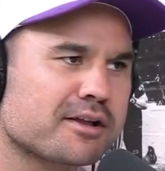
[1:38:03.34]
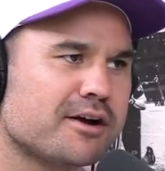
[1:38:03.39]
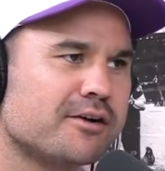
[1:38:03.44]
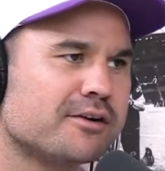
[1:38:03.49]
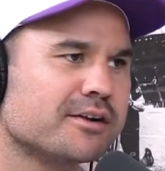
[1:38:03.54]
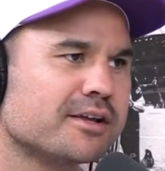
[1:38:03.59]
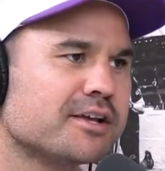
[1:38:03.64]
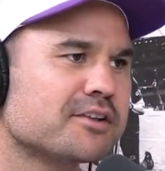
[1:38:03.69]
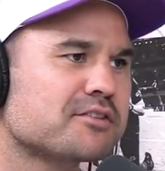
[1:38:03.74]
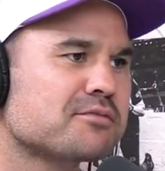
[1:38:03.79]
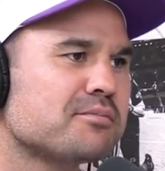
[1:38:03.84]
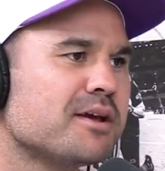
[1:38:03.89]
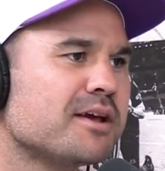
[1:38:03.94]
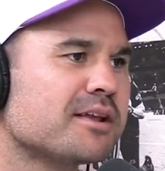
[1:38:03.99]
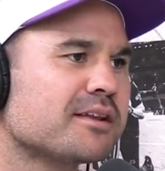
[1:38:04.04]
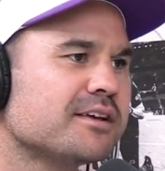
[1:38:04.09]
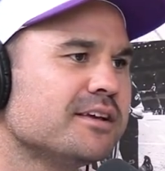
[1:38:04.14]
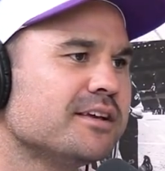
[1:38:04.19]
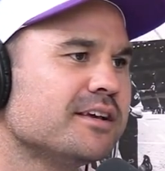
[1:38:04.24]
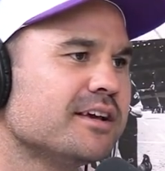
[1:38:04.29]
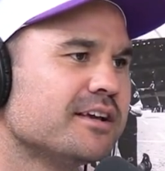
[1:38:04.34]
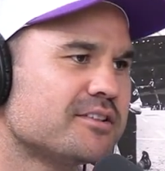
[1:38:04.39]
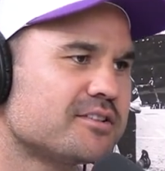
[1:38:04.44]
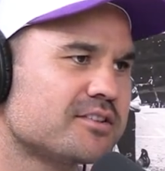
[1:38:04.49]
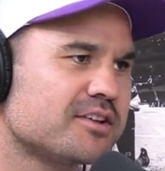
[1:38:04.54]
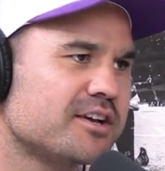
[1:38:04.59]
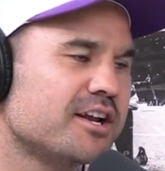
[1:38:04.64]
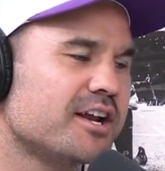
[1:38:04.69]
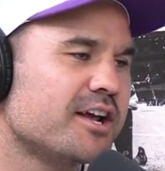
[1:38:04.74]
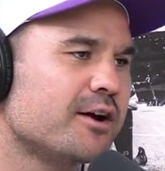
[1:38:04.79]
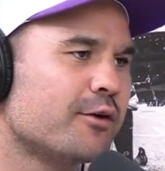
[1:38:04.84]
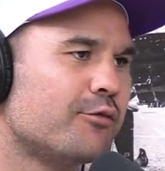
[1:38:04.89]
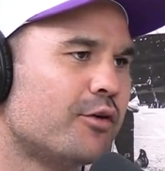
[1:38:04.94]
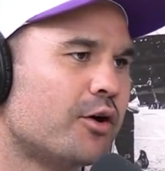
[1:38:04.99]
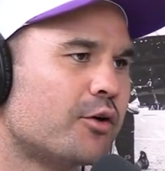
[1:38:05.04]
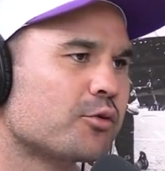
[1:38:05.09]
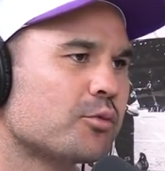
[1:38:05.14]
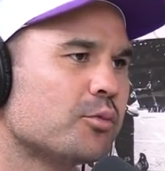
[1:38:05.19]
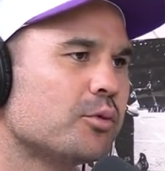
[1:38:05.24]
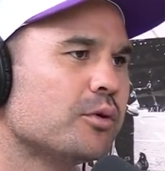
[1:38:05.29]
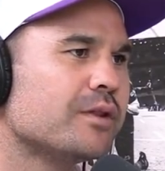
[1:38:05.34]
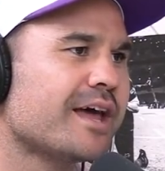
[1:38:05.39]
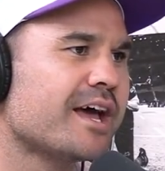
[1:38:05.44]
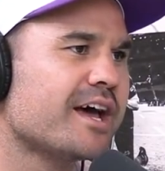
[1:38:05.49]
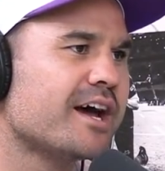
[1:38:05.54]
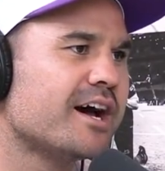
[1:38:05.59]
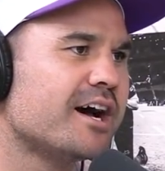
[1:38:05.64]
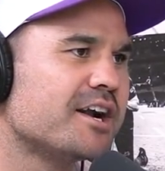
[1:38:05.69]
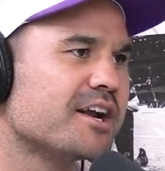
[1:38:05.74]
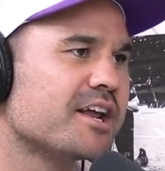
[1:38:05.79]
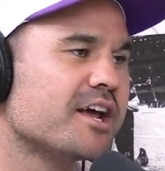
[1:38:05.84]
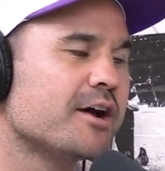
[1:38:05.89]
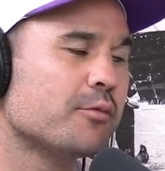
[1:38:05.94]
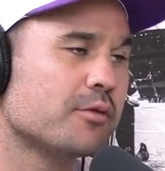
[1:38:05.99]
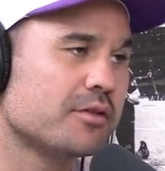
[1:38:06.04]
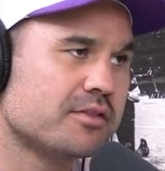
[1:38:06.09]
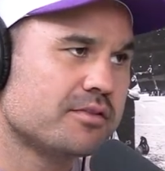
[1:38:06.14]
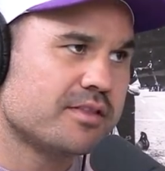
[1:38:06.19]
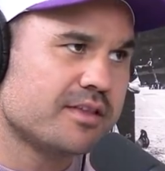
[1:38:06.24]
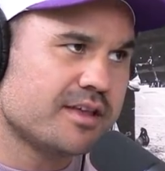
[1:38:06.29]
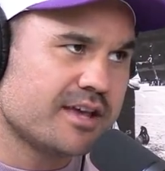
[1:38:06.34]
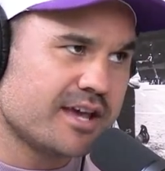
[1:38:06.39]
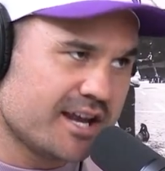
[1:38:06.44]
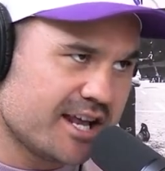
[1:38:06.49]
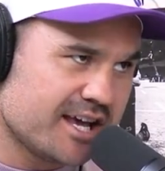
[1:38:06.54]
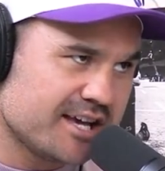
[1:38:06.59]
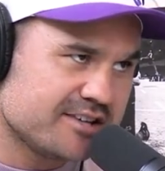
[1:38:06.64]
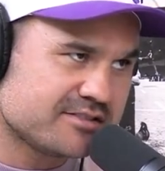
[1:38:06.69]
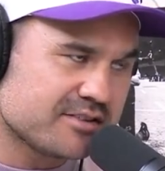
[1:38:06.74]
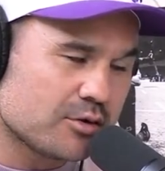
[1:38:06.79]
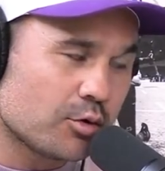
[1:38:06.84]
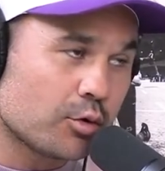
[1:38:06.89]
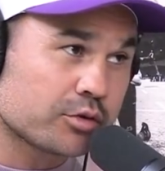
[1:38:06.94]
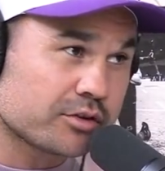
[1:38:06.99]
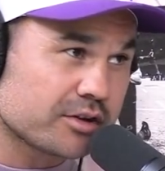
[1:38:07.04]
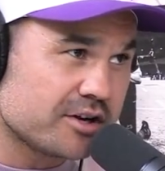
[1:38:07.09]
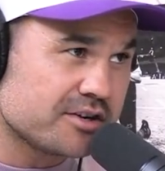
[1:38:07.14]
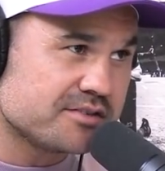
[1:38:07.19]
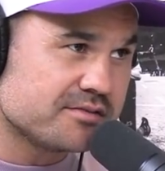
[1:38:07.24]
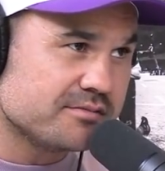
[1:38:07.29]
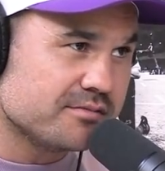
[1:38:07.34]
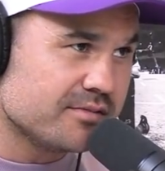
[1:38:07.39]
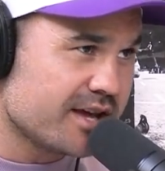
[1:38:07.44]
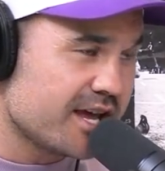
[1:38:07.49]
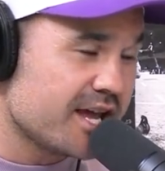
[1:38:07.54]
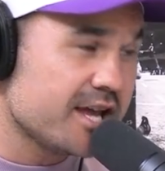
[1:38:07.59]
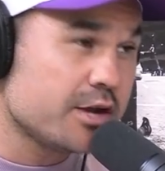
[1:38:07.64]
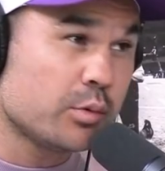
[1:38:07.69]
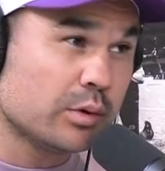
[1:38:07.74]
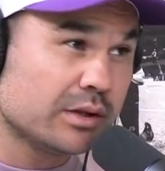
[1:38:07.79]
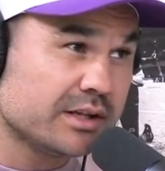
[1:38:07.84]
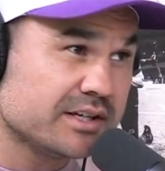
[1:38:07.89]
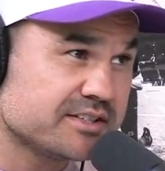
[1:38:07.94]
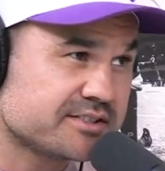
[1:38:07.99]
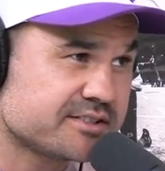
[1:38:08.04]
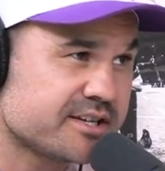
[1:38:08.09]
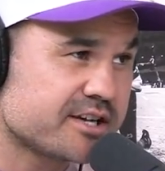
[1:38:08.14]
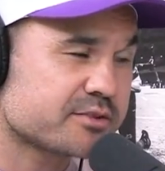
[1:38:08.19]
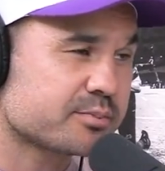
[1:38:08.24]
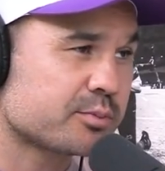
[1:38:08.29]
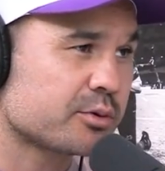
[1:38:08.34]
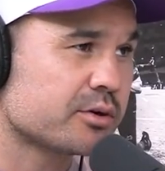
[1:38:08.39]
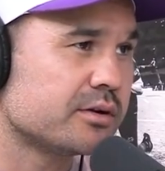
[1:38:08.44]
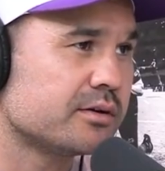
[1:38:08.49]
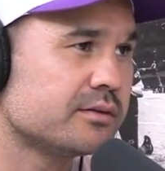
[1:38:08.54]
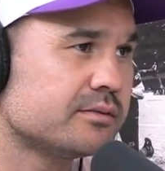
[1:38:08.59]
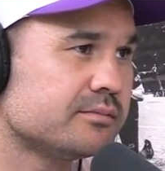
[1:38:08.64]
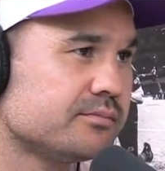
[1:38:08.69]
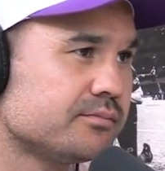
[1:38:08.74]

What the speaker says: going against Manly and seeing how vulnerable they are now and he's also equally as desperate.